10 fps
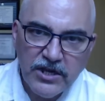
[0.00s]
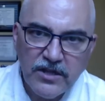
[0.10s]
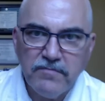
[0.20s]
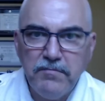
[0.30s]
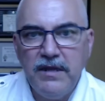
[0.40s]

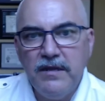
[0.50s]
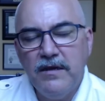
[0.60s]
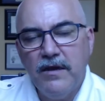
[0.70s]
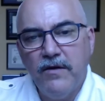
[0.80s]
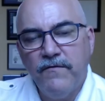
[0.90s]
meaning
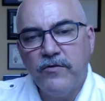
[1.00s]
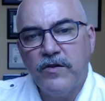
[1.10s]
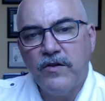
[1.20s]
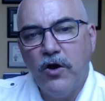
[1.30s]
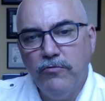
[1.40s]
versus
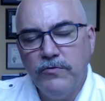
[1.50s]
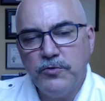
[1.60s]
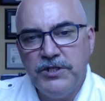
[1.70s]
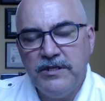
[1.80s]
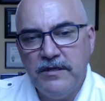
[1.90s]

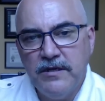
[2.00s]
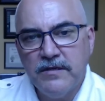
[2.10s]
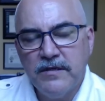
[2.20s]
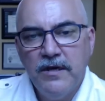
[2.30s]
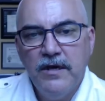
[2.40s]
homogeneous.
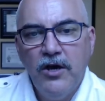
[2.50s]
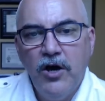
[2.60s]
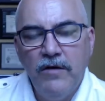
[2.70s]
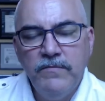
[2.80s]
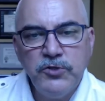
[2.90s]

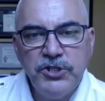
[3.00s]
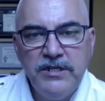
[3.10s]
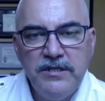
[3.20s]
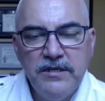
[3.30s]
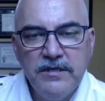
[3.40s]

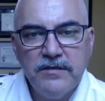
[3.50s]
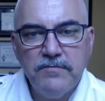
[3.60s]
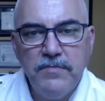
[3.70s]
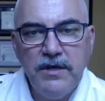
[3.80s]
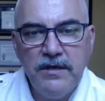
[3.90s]
Homogeneous
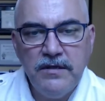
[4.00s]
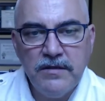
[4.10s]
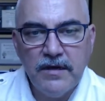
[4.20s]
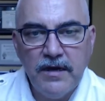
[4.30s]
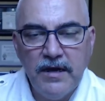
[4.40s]
means
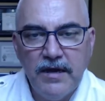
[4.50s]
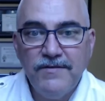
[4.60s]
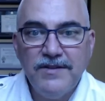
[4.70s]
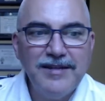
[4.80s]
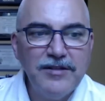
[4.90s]

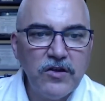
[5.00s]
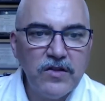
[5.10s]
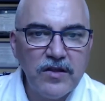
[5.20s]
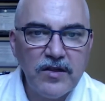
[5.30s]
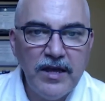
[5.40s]
everything looks the
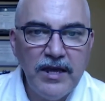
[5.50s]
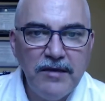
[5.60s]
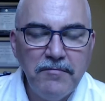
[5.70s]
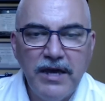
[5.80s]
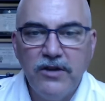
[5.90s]
same.
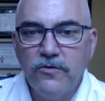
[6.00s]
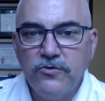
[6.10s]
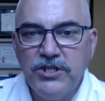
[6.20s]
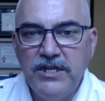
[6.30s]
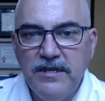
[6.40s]

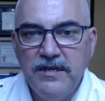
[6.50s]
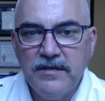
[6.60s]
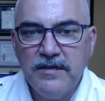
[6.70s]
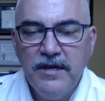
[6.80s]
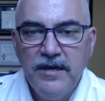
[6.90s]
Heterogeneous
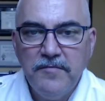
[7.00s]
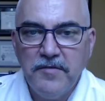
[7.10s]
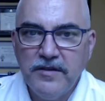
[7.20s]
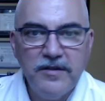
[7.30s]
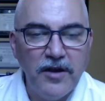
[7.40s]
means
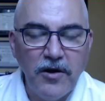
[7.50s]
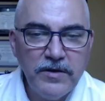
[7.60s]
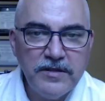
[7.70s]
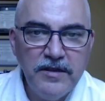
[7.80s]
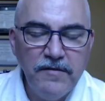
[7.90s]
it's always
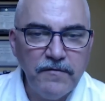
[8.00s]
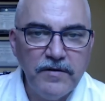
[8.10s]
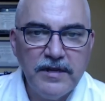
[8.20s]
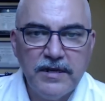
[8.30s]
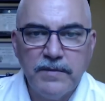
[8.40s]
different.
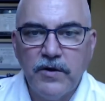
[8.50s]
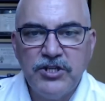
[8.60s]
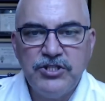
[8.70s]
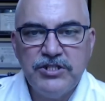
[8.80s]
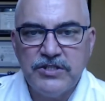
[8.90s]
In a
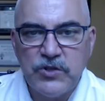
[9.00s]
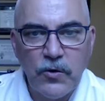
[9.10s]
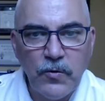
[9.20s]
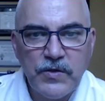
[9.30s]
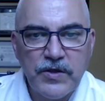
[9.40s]
project, it's
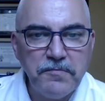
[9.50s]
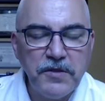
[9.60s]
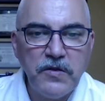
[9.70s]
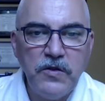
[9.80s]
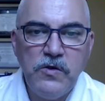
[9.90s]
always something
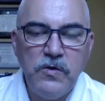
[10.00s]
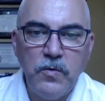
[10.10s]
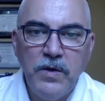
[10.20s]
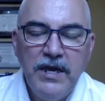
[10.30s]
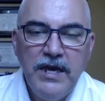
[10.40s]
new.
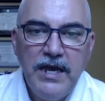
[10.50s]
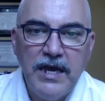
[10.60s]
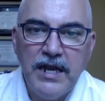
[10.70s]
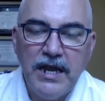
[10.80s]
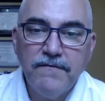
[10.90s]
And
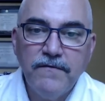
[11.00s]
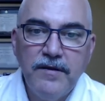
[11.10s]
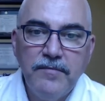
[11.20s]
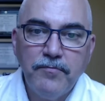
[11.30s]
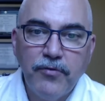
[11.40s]
every
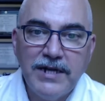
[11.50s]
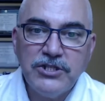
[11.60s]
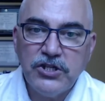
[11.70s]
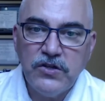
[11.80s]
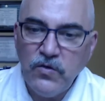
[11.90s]
project
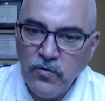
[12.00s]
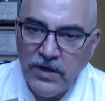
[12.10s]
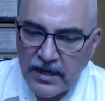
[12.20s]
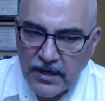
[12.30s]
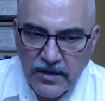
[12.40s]
is
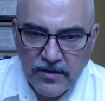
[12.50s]
unique. So